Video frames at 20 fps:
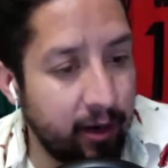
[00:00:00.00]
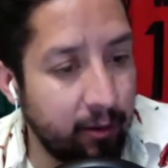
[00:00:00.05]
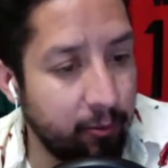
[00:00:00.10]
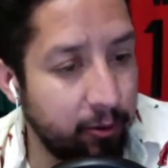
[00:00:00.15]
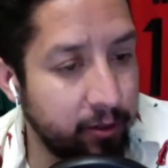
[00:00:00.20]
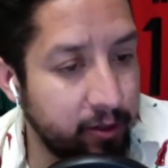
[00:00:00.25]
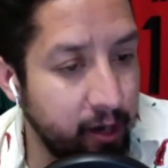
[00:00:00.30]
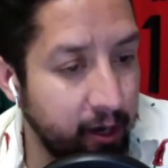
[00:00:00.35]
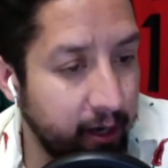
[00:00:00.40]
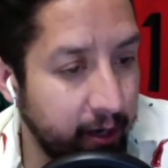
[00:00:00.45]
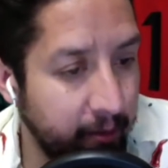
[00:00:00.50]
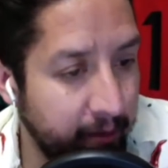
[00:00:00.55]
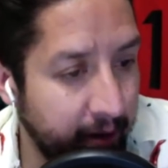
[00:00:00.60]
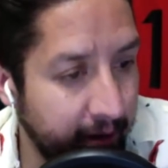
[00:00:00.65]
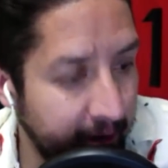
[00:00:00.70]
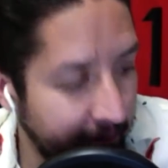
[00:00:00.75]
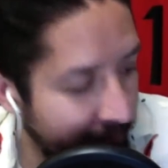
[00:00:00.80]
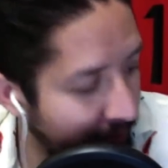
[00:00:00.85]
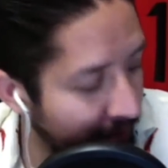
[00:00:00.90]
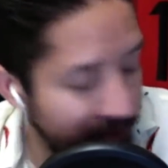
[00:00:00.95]
We're talking about
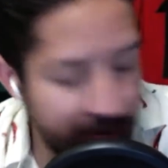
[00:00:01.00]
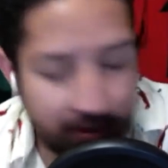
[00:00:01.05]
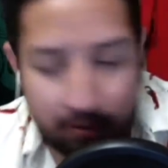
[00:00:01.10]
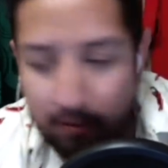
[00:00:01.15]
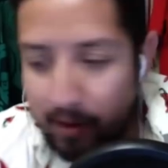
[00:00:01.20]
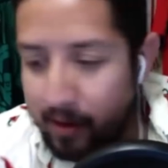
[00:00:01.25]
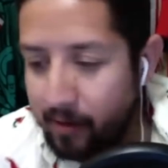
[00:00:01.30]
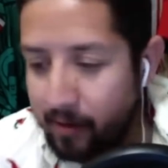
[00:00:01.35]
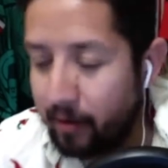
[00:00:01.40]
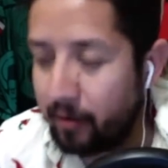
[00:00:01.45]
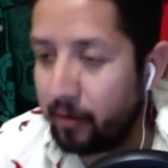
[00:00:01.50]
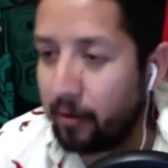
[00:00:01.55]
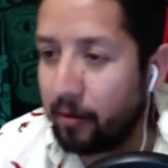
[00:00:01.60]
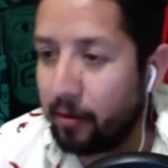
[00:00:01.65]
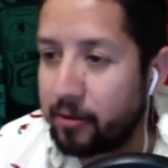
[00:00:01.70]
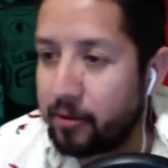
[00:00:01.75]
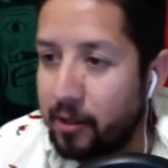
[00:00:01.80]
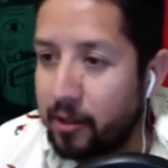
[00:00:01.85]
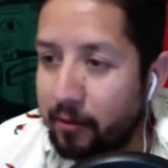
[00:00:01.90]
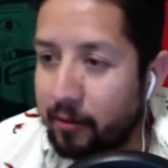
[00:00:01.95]
him. There's no way you're going to go to Chivas.